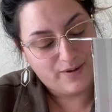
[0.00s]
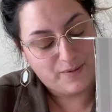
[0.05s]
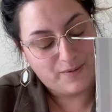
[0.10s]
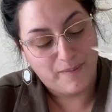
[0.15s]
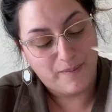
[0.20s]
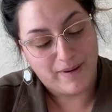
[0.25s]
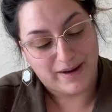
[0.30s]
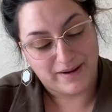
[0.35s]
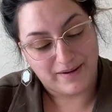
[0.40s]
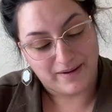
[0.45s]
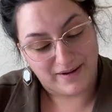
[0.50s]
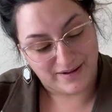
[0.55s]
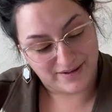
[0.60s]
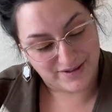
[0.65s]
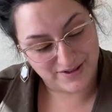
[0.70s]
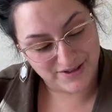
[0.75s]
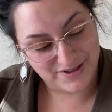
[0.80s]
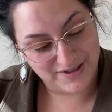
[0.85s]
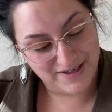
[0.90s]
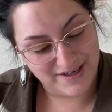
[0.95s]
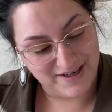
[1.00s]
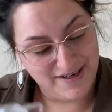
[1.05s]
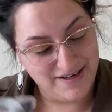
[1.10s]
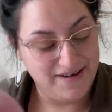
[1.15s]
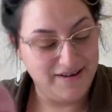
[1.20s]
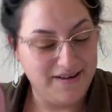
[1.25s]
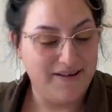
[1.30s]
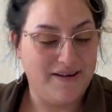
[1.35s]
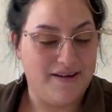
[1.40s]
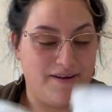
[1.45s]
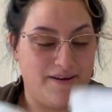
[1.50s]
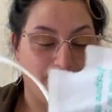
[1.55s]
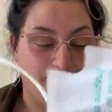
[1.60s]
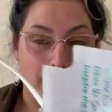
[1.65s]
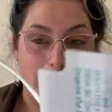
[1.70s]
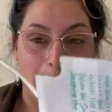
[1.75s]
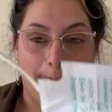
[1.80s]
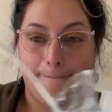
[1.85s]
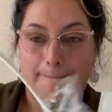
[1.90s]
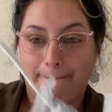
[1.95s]
oh my gosh.
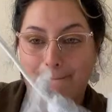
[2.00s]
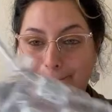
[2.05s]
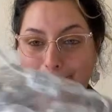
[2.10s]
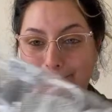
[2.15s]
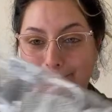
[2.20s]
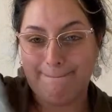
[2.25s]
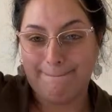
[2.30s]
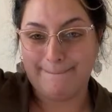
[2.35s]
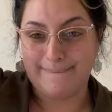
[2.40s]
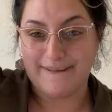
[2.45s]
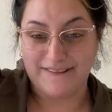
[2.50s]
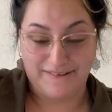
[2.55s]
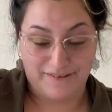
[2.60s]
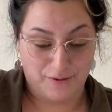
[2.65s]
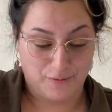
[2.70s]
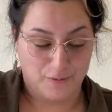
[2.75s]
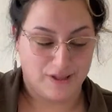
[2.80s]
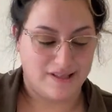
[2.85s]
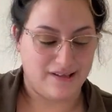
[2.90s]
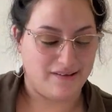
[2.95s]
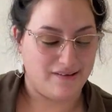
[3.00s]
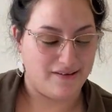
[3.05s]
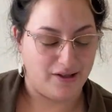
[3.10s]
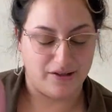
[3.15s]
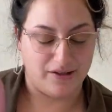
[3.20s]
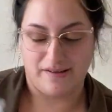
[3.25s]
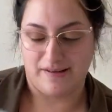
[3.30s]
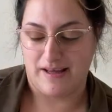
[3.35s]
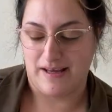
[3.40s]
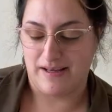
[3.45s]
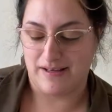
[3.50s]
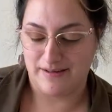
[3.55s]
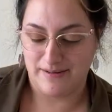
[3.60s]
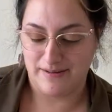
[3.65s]
Okay, let's see what this looks like.